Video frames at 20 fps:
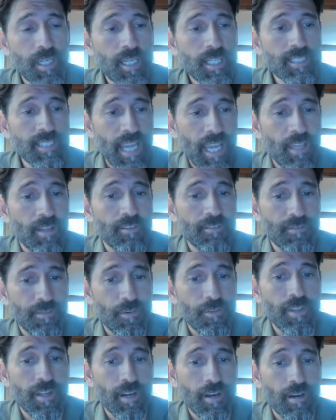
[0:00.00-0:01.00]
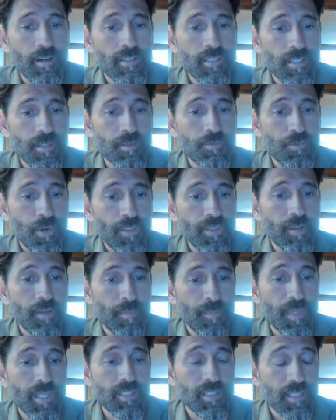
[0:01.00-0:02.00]
talent to run their
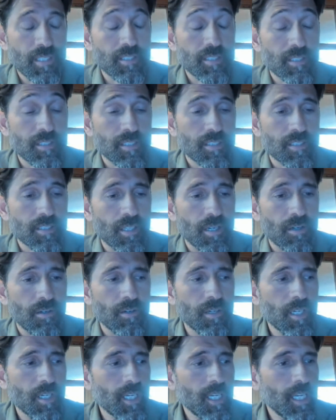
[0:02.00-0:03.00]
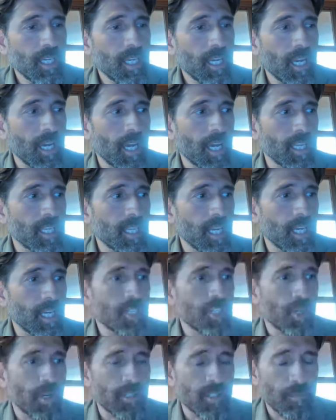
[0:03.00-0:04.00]
businesses. And so
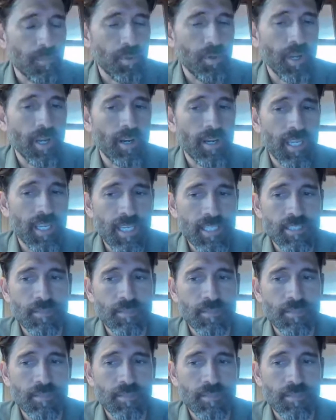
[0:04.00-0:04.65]
joint employer is